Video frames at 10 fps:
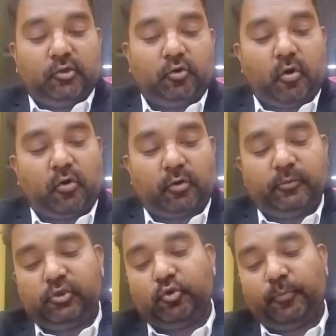the
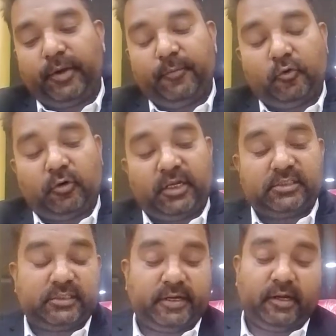Honorable Supreme Court
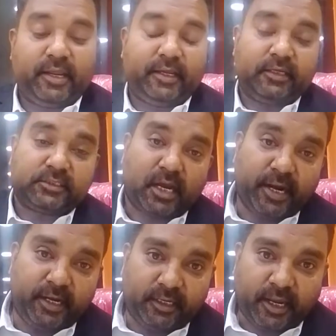has said like it's
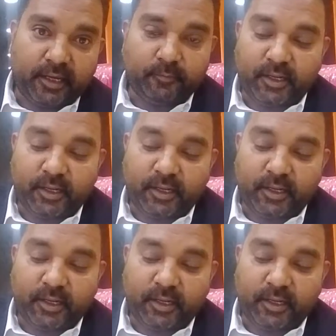high time,